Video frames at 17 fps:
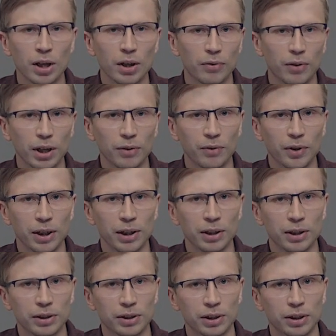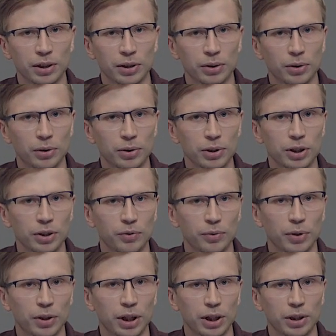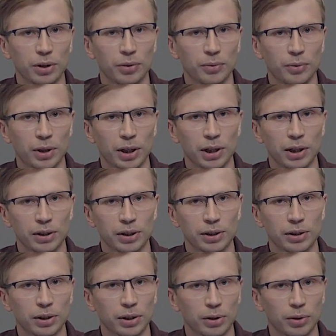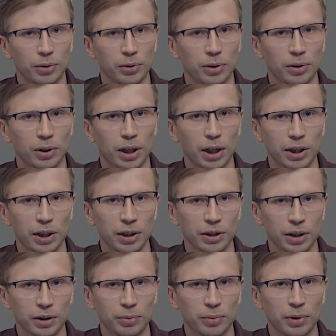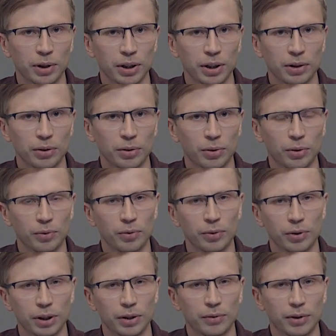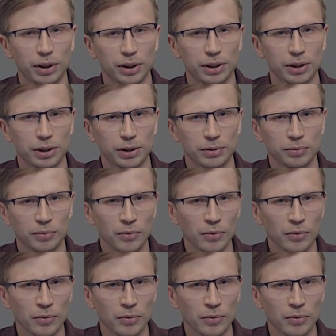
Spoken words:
Wi-Fi is a technology for radio wireless local area networking of devices